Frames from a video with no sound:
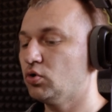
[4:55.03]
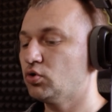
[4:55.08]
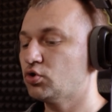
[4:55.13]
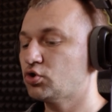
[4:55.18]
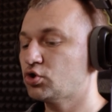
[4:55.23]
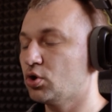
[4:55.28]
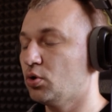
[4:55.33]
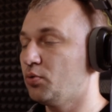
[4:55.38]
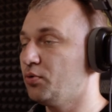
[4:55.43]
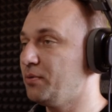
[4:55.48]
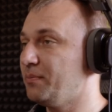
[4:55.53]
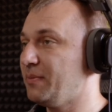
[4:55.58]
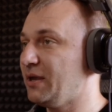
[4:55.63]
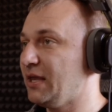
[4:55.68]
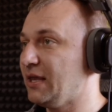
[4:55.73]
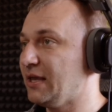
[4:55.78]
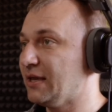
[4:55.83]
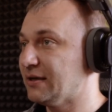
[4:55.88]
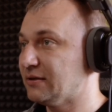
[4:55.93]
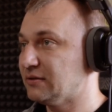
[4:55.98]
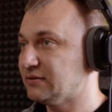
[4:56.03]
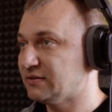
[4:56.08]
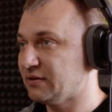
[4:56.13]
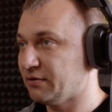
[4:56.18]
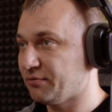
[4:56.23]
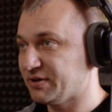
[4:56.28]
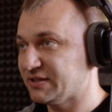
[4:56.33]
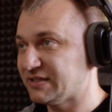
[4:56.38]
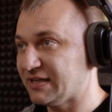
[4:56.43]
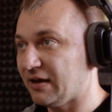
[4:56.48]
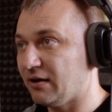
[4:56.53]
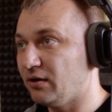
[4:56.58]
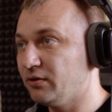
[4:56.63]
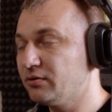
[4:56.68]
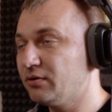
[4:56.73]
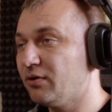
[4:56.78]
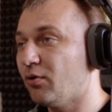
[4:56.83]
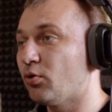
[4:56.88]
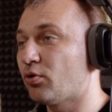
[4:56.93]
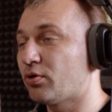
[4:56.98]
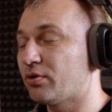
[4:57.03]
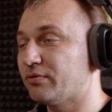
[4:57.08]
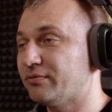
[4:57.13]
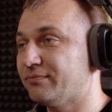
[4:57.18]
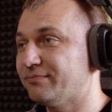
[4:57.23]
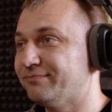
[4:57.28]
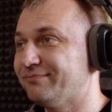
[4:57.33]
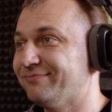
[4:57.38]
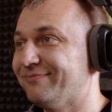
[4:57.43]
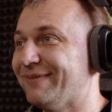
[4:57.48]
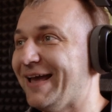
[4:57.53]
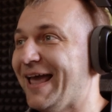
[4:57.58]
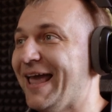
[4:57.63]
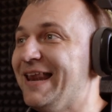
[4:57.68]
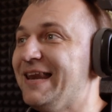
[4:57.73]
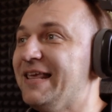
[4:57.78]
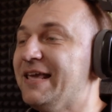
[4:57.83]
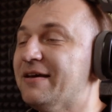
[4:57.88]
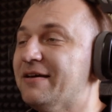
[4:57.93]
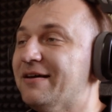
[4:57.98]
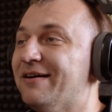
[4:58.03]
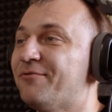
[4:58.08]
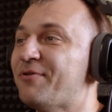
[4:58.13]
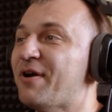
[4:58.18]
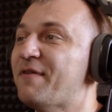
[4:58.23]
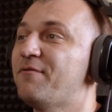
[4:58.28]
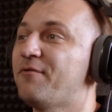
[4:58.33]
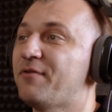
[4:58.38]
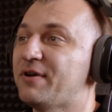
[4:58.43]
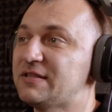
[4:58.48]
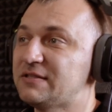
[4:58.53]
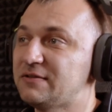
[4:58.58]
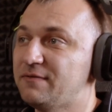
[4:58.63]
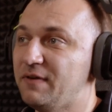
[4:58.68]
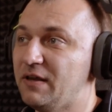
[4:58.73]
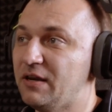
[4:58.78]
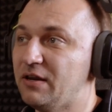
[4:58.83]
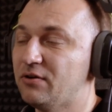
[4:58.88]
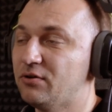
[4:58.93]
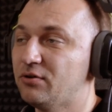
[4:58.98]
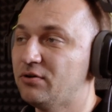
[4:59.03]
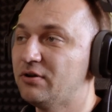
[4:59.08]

show me the result or any reference video,